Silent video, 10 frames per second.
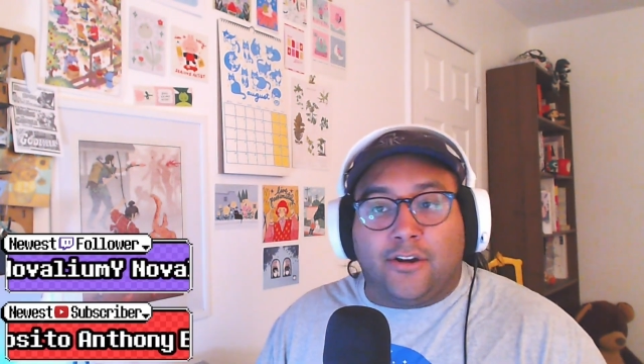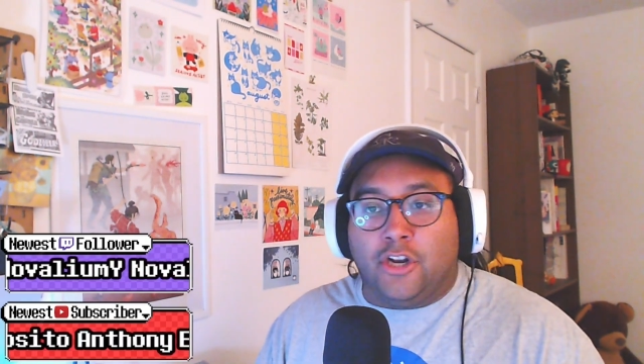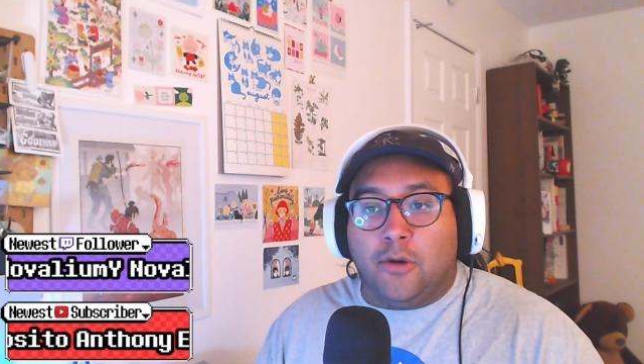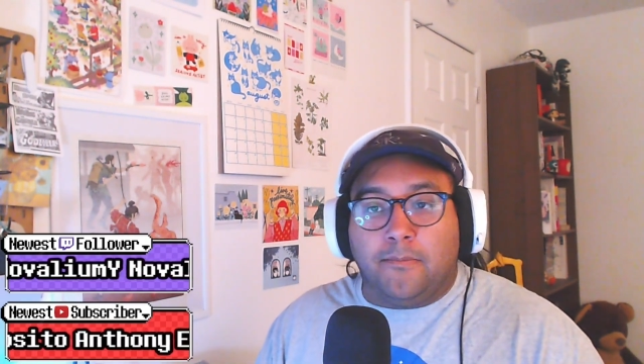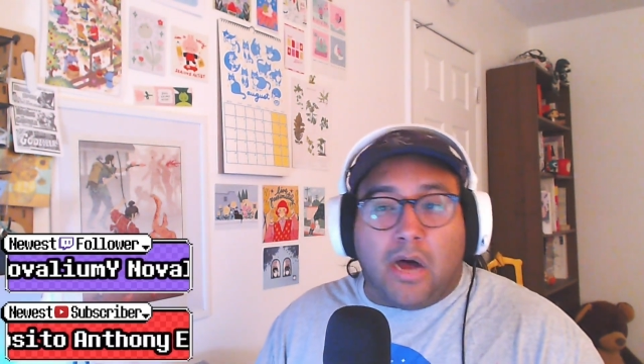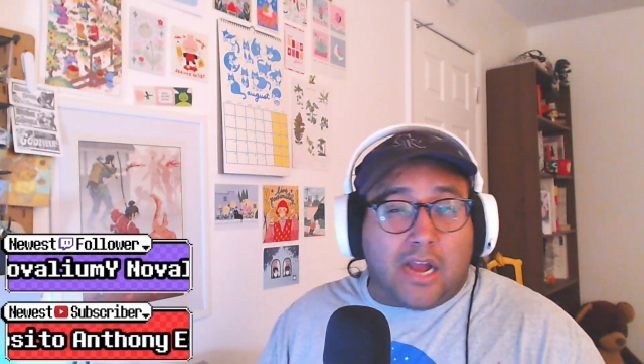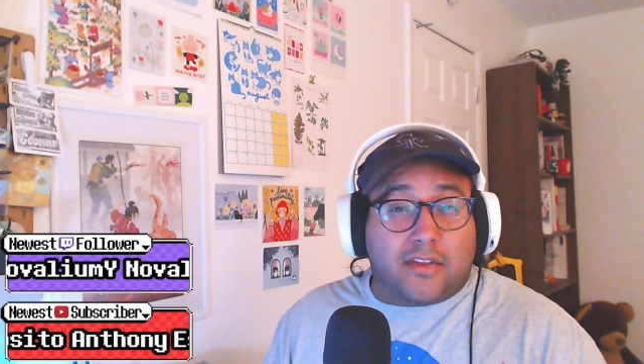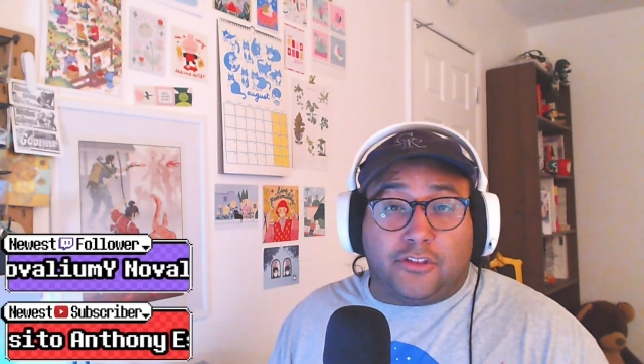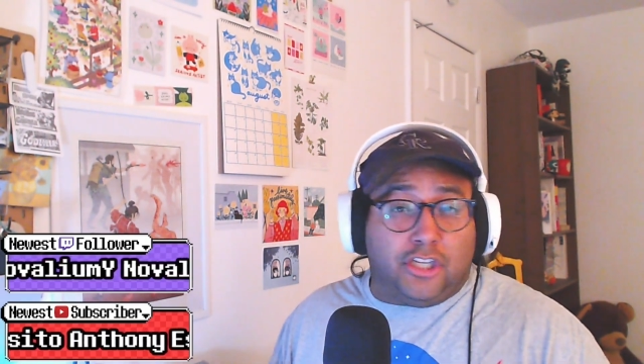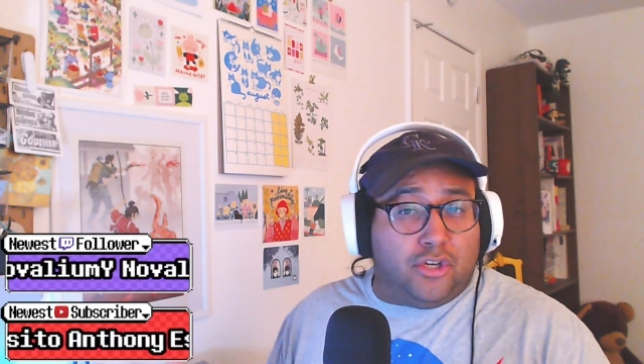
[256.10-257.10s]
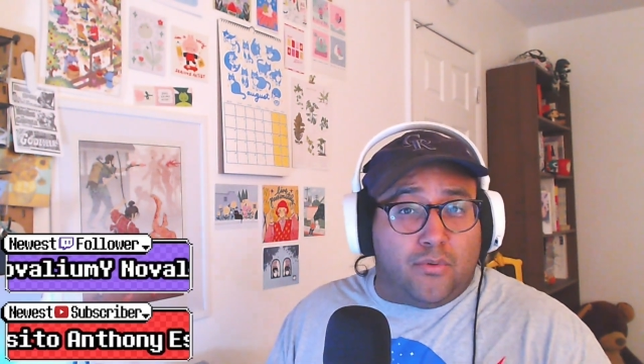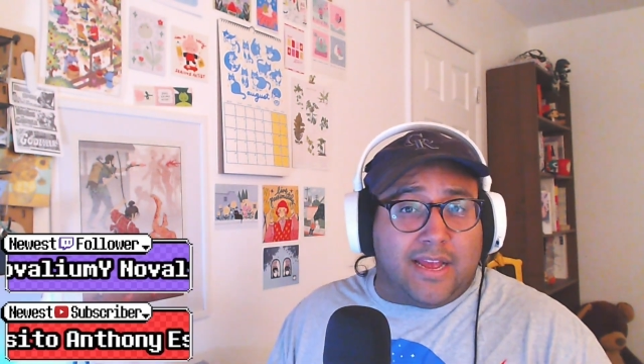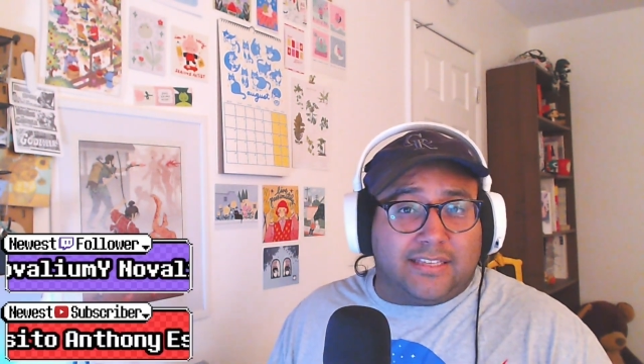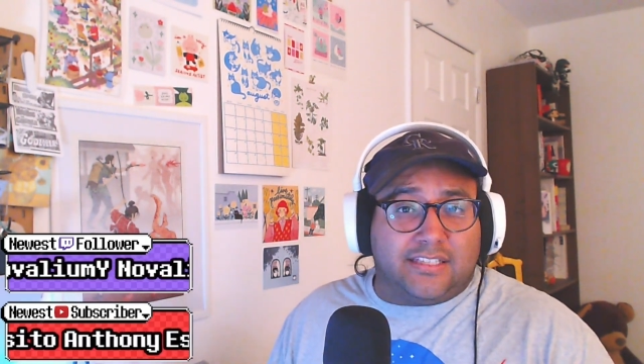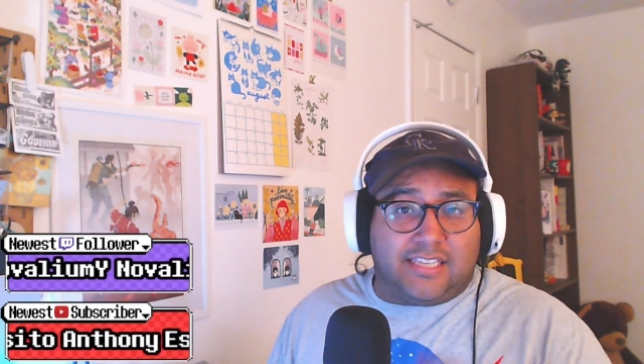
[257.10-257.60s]
mock the
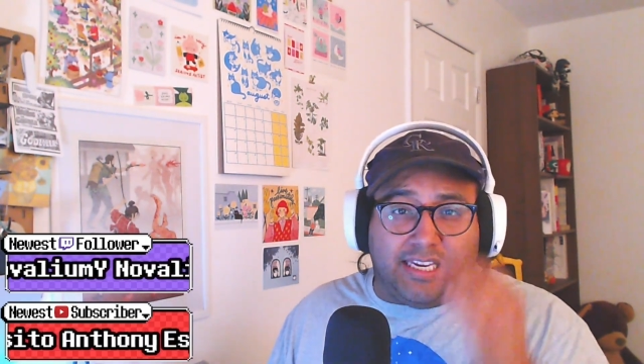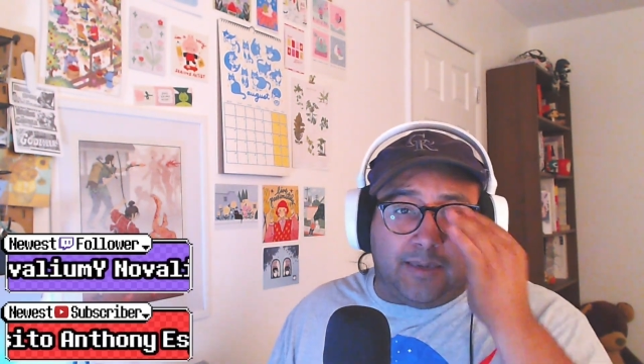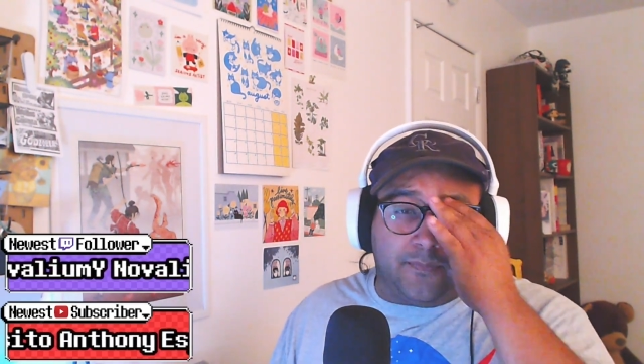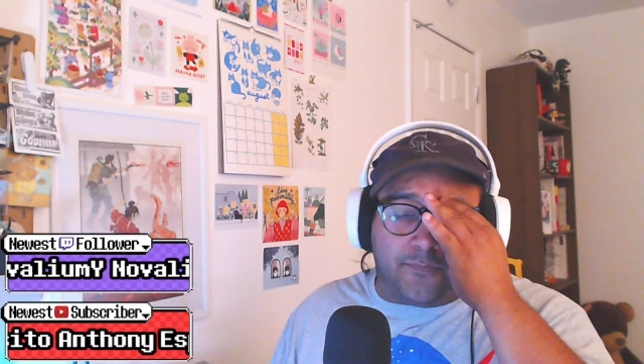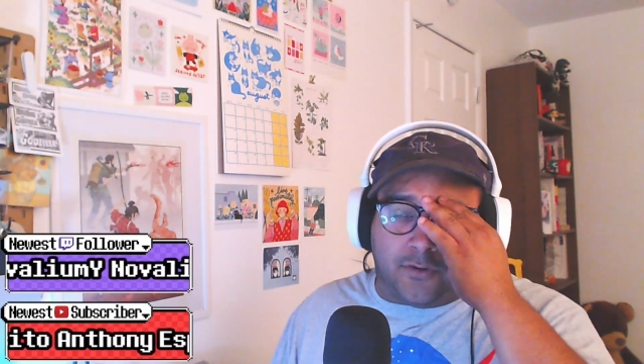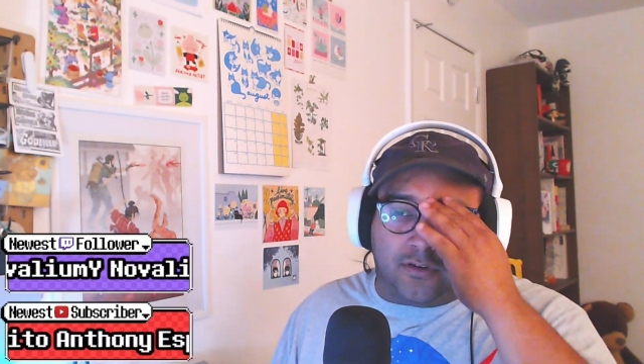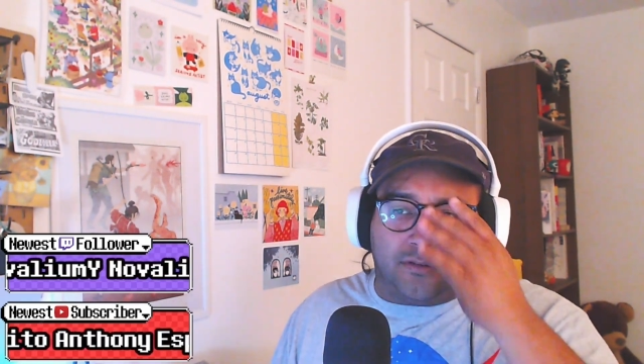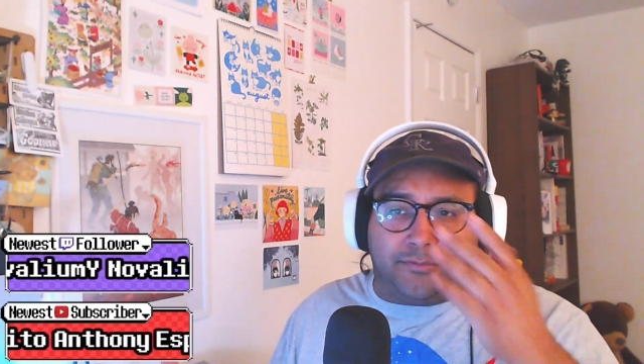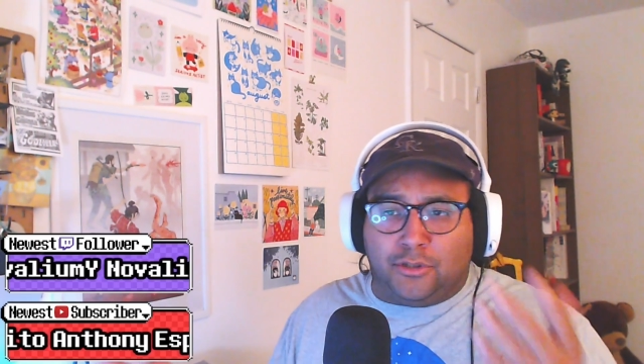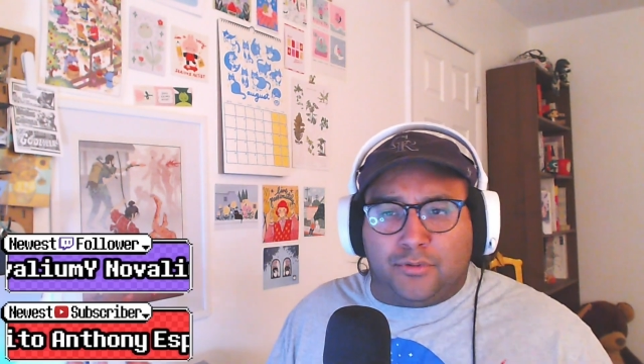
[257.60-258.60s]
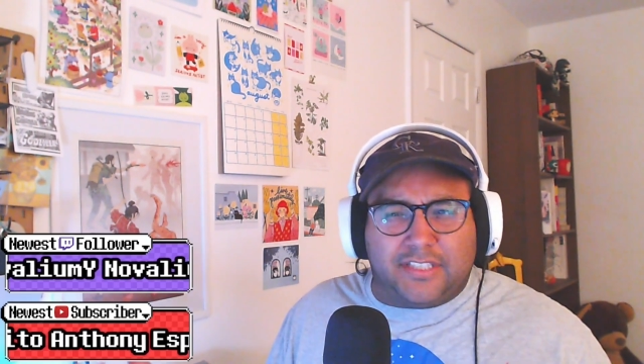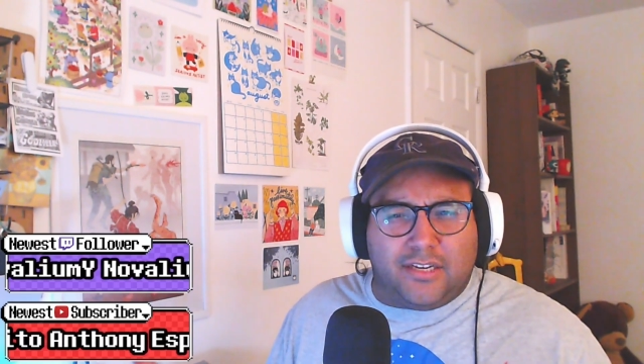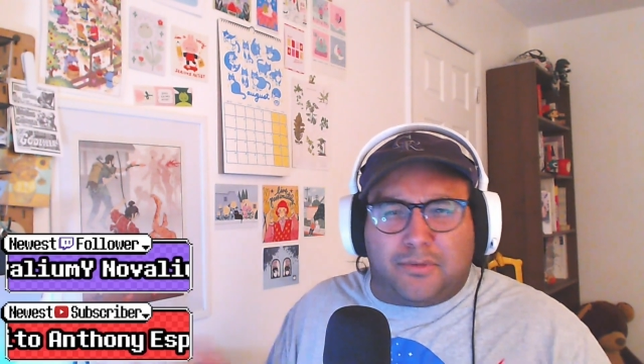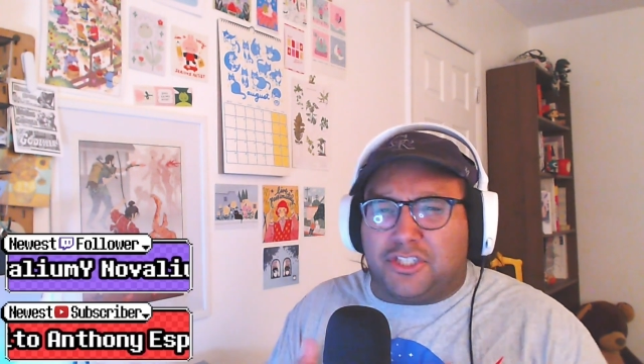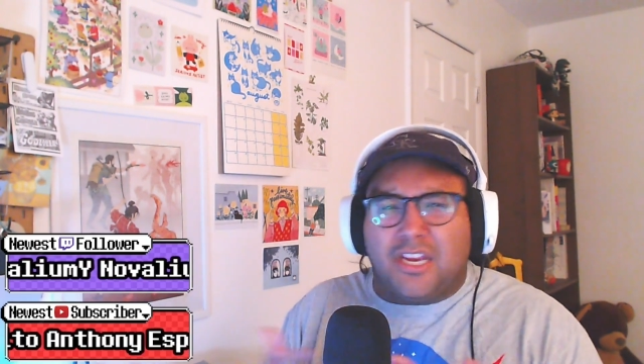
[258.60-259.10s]
U.S. team for losing,
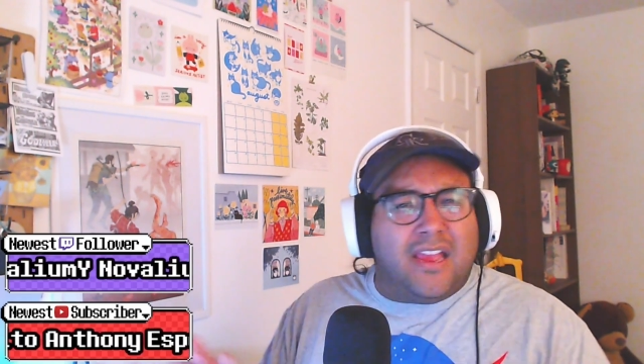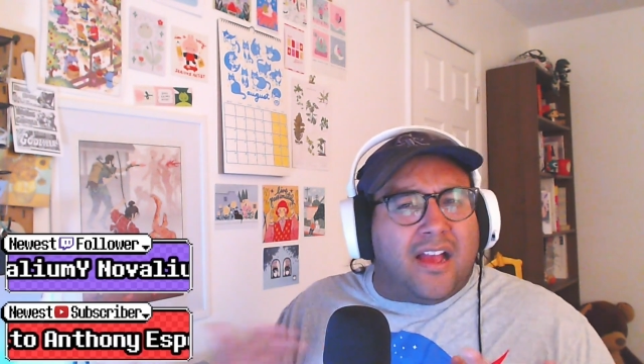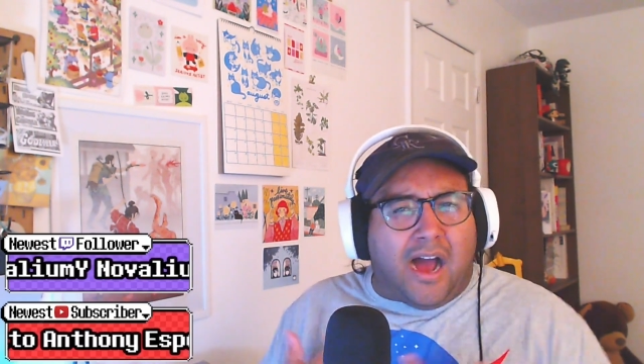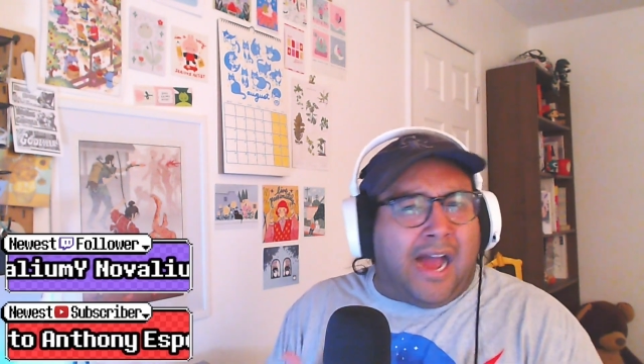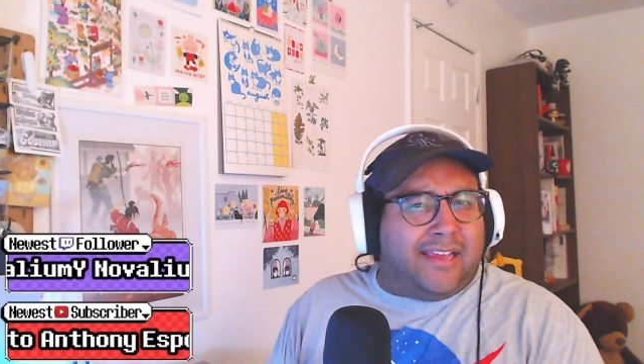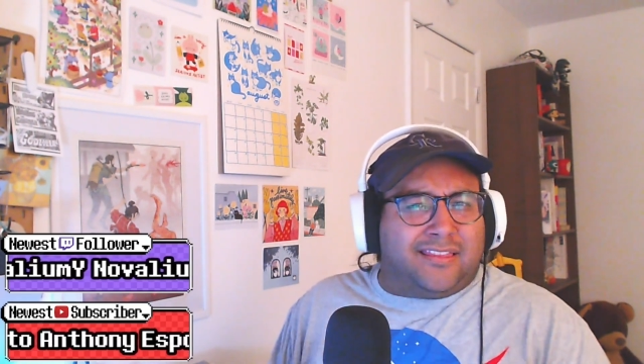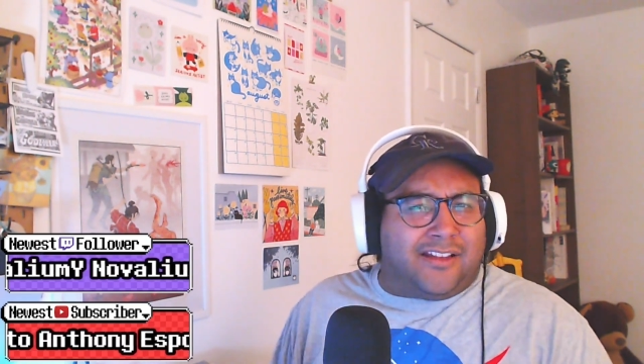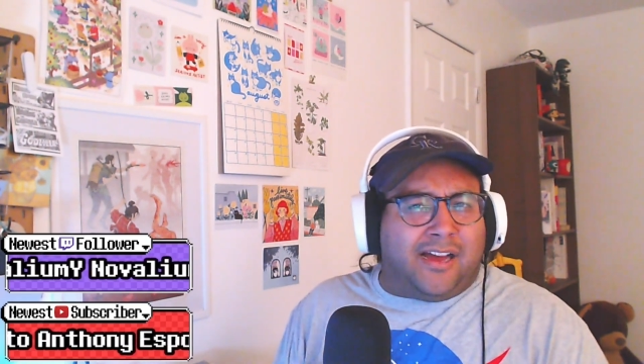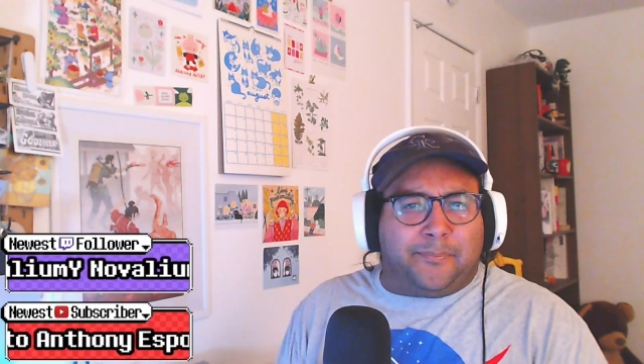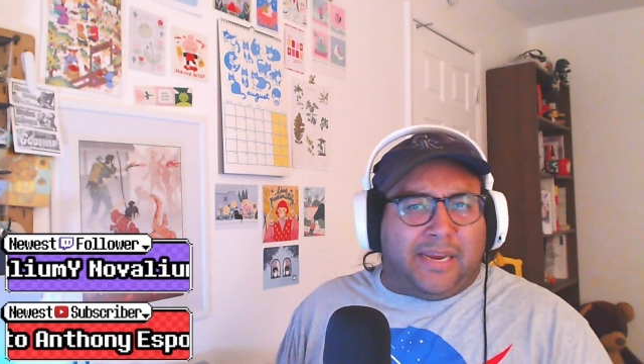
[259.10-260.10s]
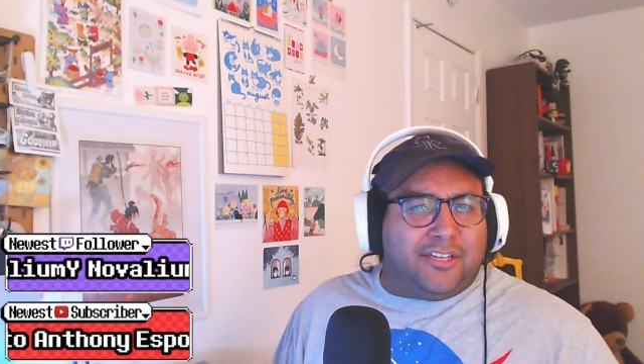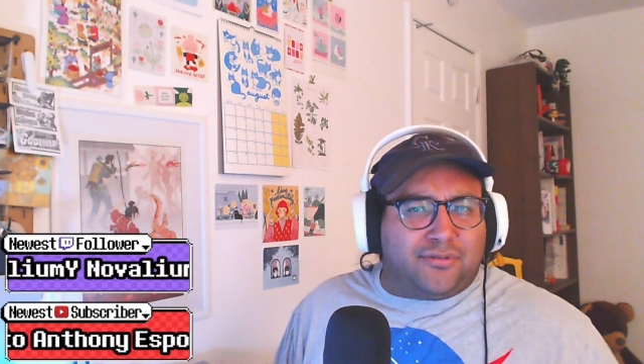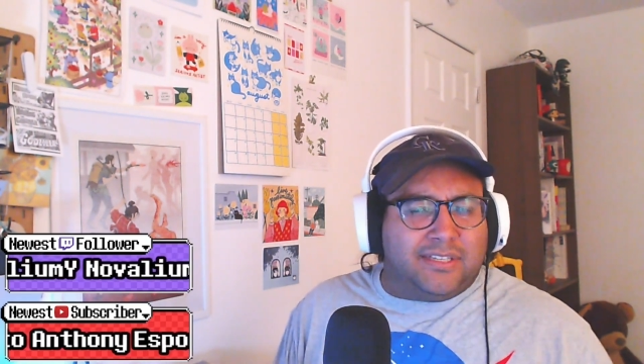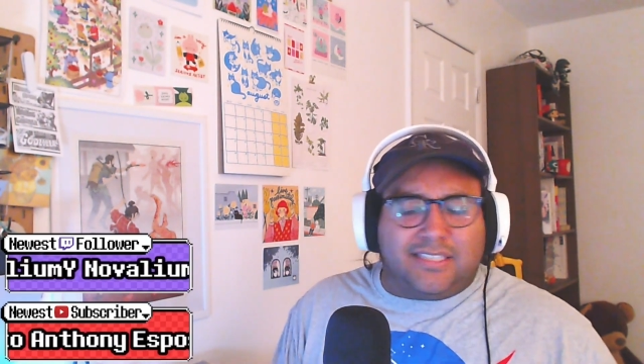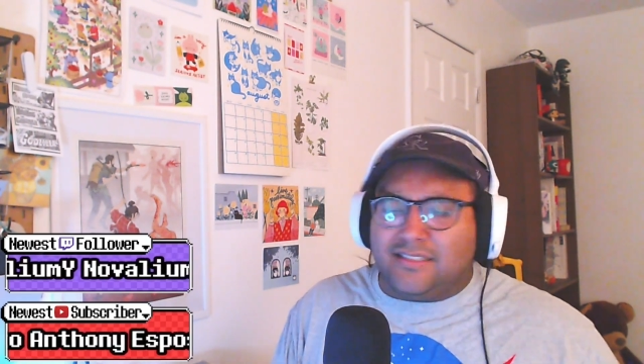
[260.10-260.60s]
which I thought
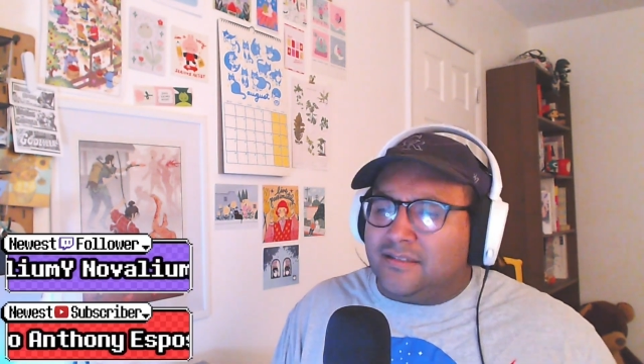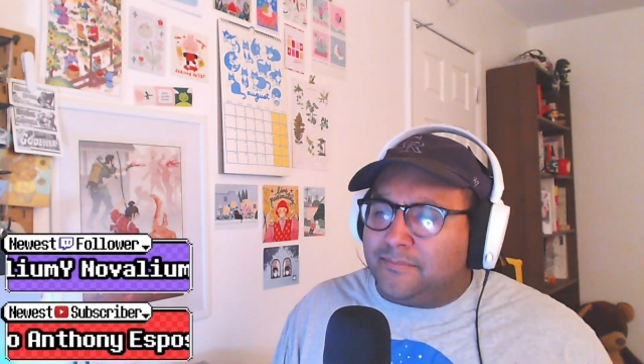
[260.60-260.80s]
patriotism.